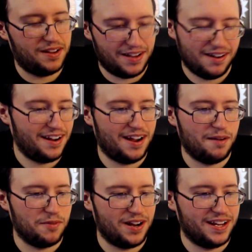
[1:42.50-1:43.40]
All right, I'm
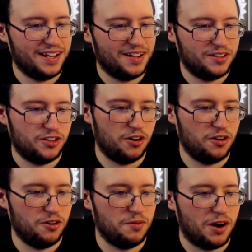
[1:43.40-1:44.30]
ready.
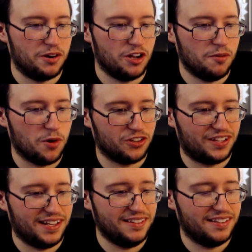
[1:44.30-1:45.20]
Yo, more scenes?